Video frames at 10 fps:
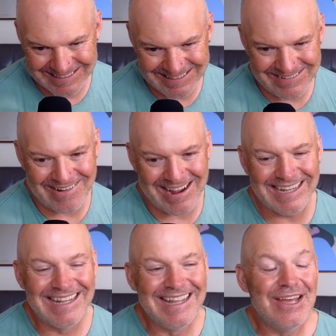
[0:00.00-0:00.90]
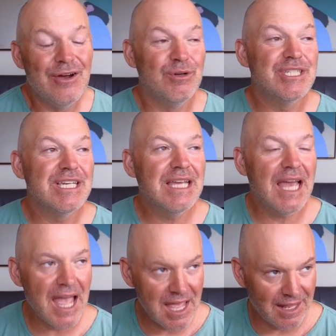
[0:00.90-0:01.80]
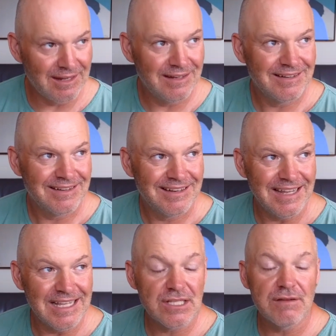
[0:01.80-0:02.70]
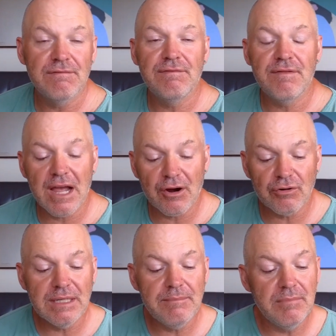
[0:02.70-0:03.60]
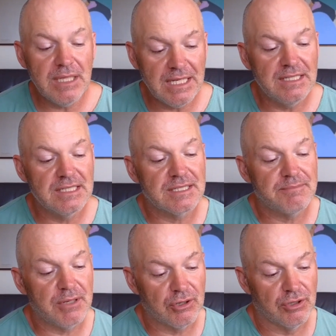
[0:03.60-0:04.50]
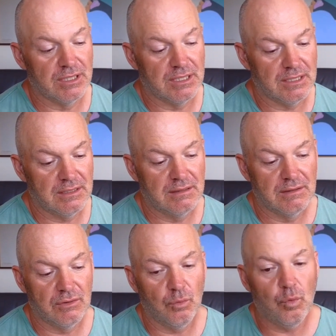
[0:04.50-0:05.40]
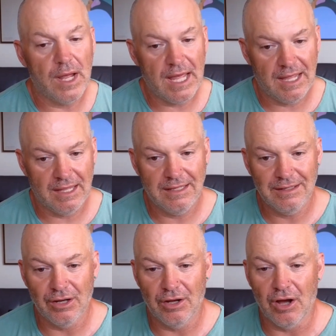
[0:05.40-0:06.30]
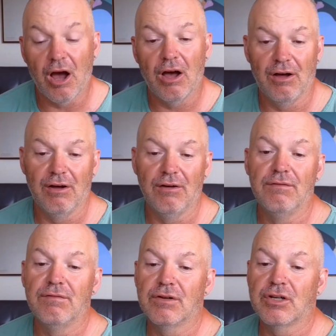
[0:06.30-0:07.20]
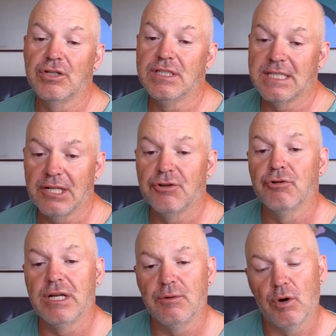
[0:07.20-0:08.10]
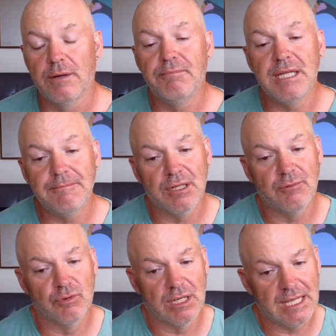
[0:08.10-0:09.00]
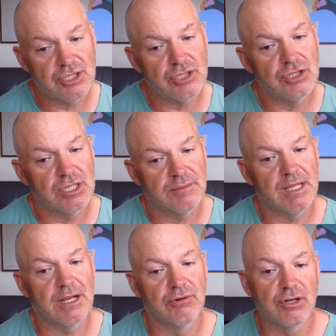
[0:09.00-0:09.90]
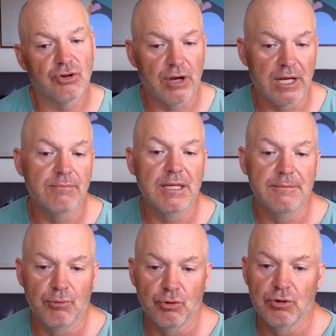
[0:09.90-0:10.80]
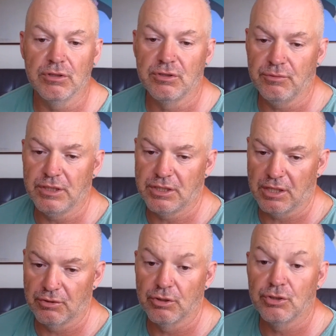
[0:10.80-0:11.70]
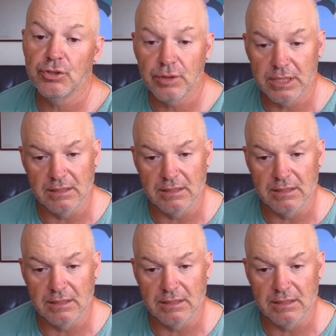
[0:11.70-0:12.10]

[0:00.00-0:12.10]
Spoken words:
right? Which again is a very mean-spirited way of considering what people in relationship that are incredibly important to each other are doing,